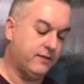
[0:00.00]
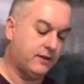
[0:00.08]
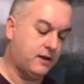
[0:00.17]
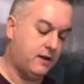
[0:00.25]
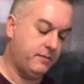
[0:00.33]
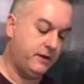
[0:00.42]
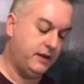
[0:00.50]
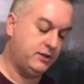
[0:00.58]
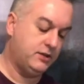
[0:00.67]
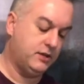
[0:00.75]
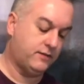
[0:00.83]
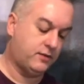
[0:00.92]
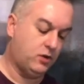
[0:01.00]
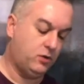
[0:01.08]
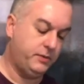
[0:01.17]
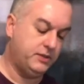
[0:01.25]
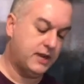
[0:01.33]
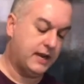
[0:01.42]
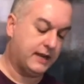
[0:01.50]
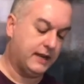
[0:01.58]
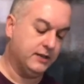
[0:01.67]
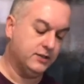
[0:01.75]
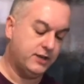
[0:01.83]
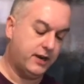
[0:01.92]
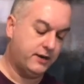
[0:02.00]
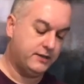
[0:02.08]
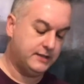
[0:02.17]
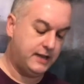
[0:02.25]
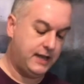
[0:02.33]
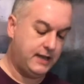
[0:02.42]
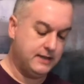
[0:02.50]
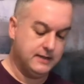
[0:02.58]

combination of Colby Jack and cheddar today.